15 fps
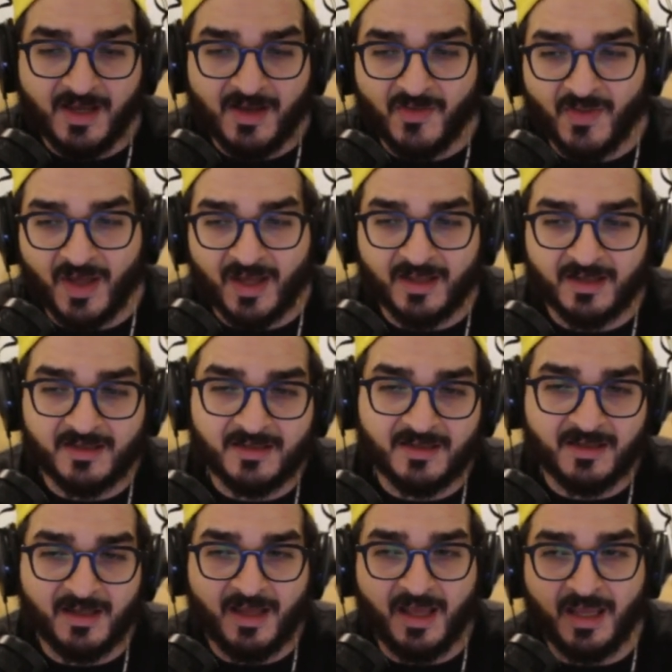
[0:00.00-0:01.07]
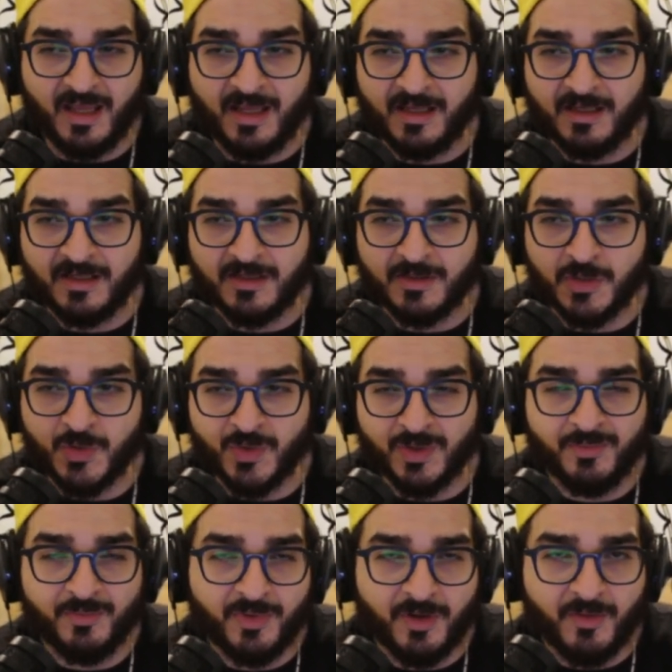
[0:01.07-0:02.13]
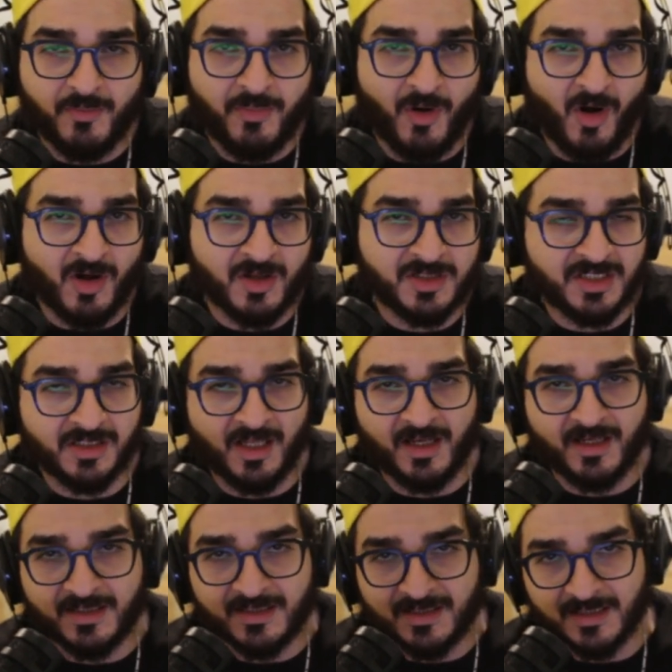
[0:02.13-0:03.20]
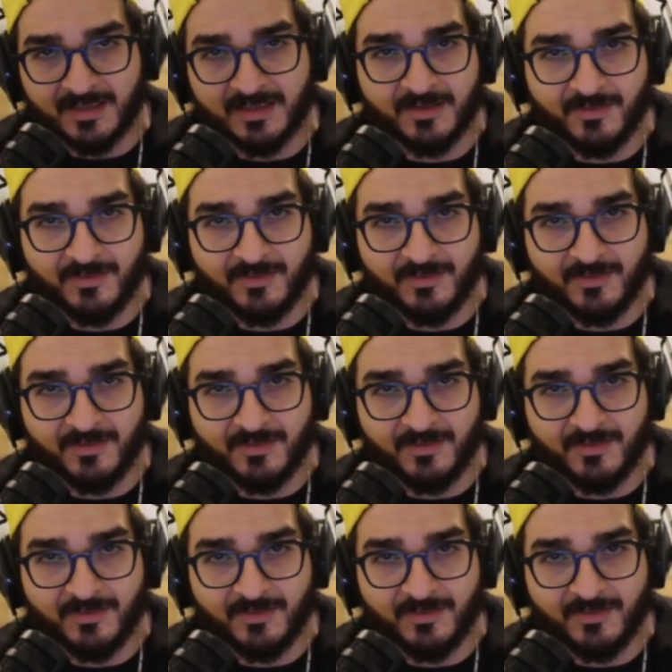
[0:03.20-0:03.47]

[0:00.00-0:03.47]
that a DRIP Ponzi-like system